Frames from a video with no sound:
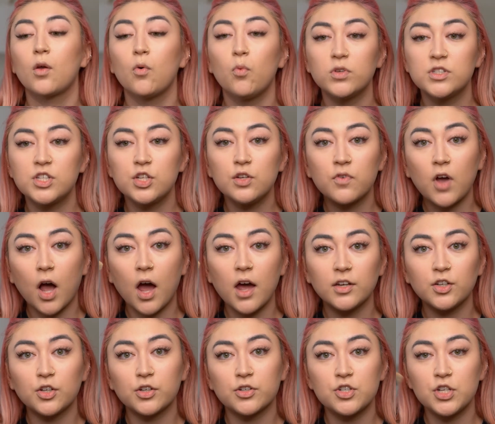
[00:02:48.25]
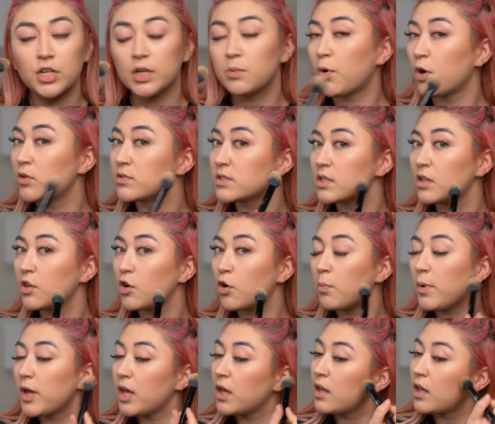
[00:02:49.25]
Once you've gotten your cheekbones a little
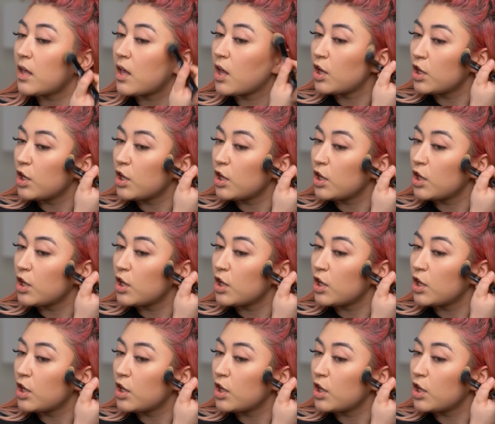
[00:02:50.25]
bit,